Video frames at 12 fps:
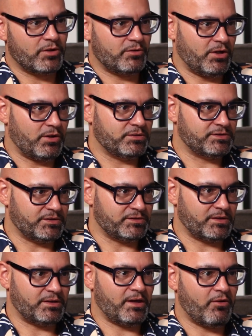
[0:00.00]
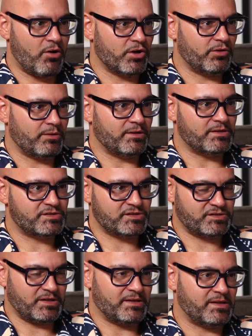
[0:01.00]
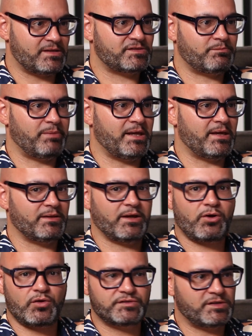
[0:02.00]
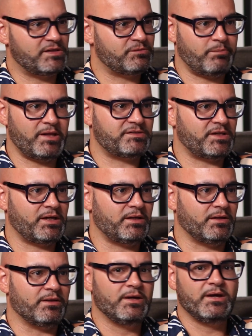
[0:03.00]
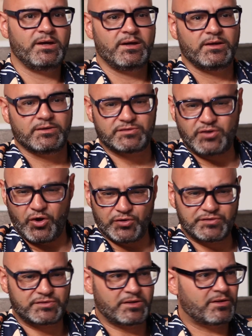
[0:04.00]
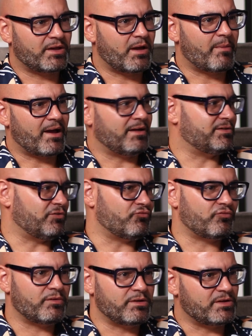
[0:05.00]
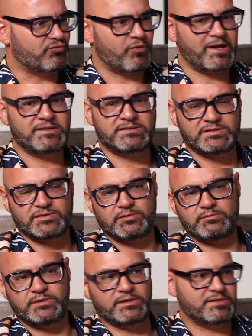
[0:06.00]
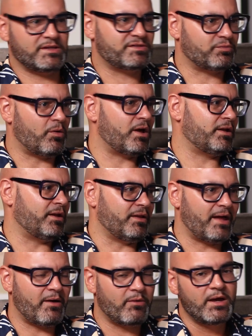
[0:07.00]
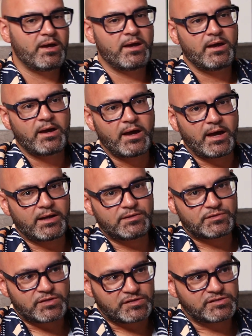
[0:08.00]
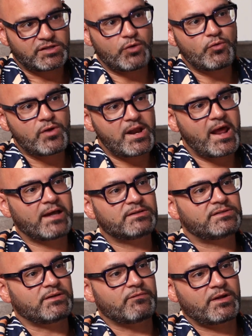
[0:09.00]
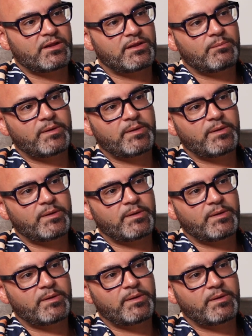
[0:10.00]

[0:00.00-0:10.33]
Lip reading: know the answers and they're arguing, there's split, and they're constantly splitting, and there's constant thing about there's racism, there's this one and that one, and it's just so negative. And I think